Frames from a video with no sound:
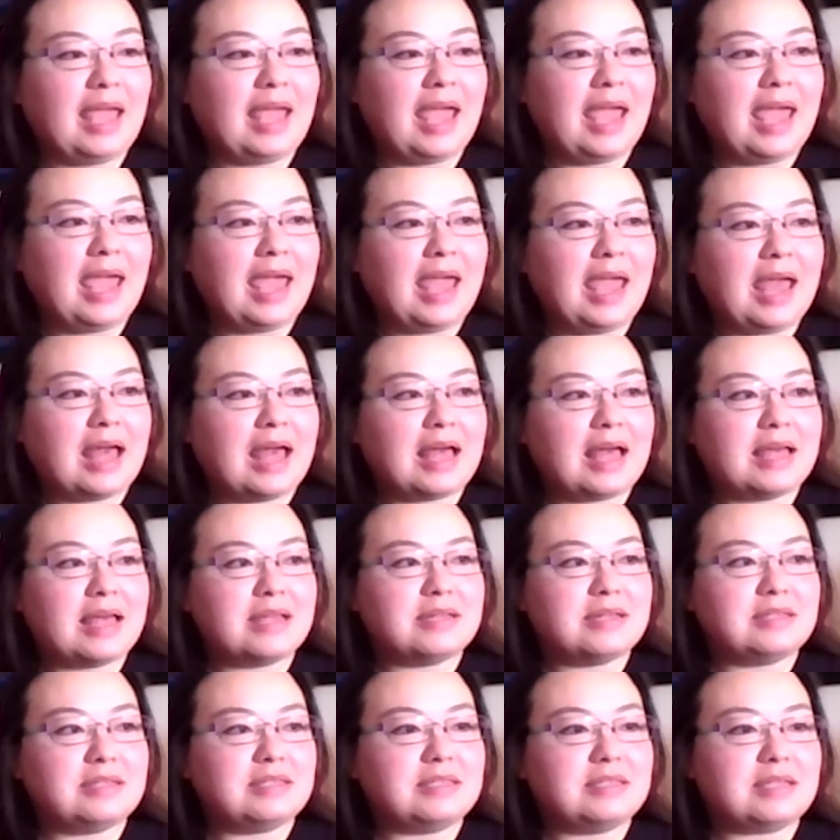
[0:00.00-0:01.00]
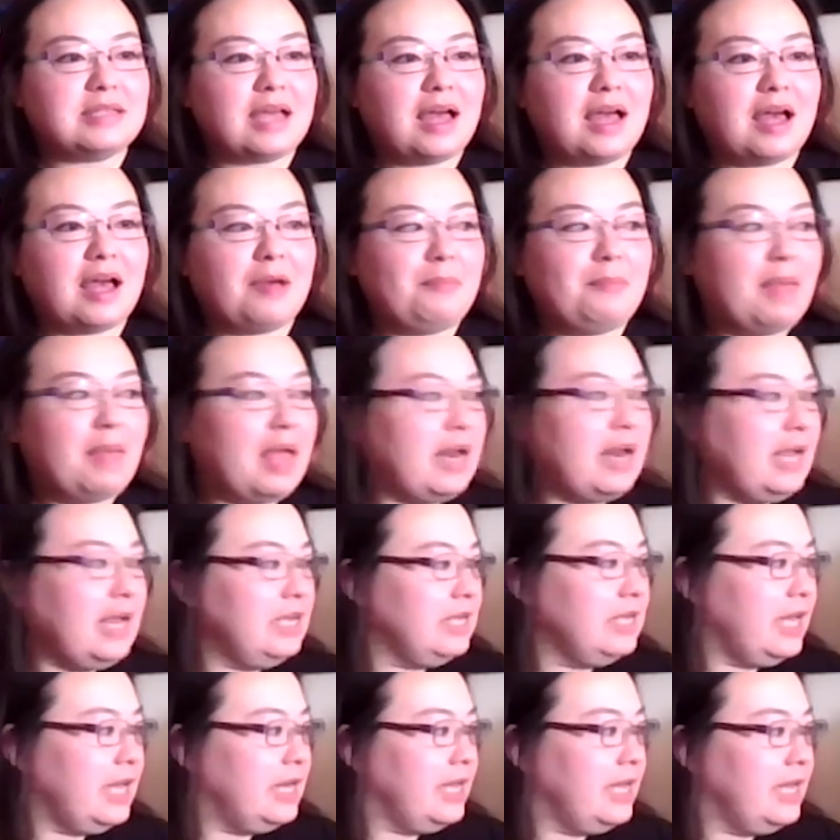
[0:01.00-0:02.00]
And
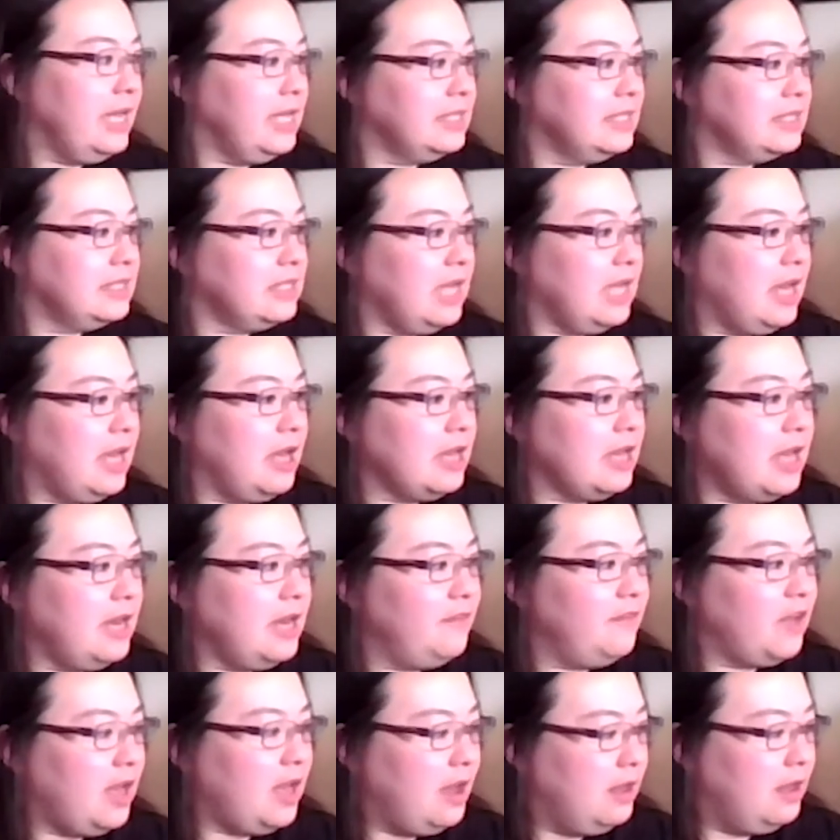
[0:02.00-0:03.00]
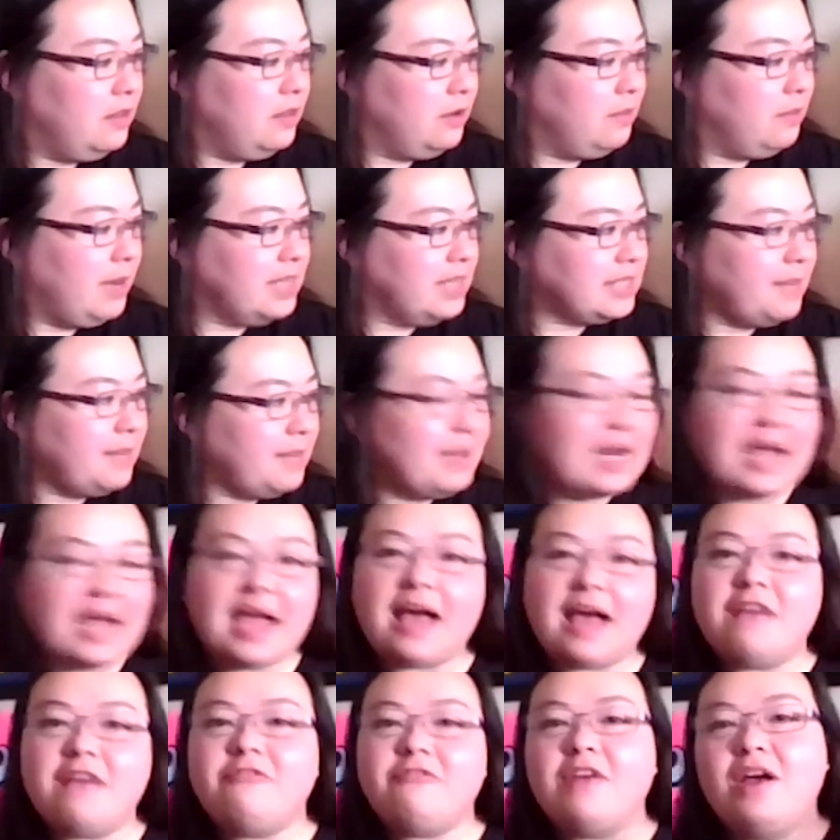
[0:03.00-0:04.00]
I guess kind of color wise, I mean, I
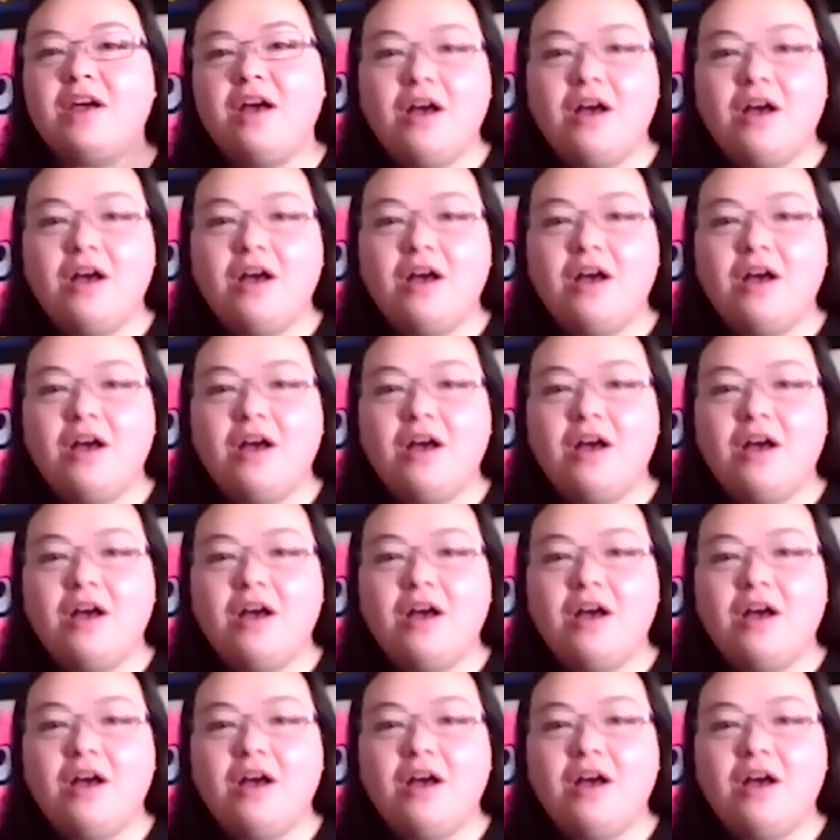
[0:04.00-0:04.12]
have